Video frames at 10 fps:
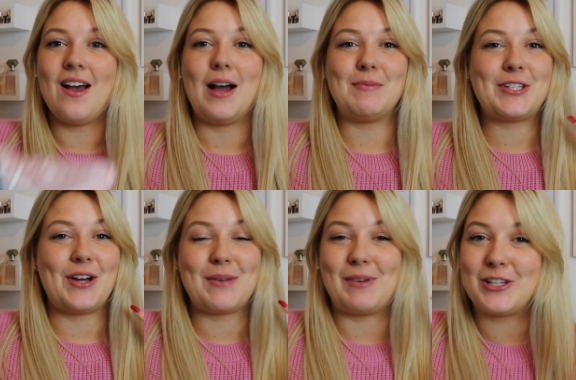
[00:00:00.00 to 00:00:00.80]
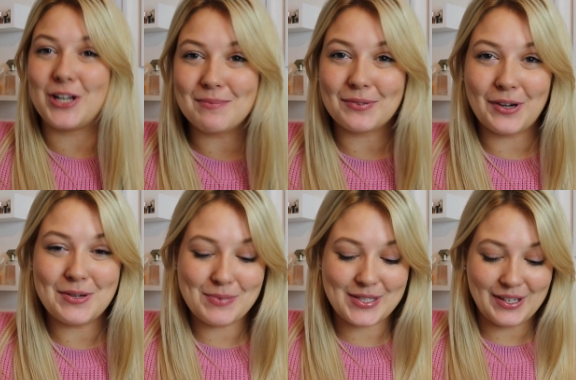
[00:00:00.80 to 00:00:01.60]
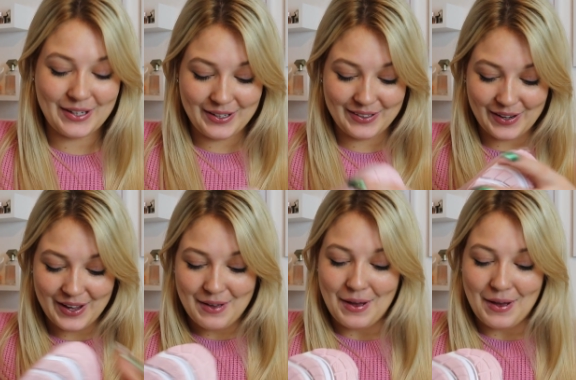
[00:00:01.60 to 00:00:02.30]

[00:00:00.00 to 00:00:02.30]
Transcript: I'm starting my jump rope soon,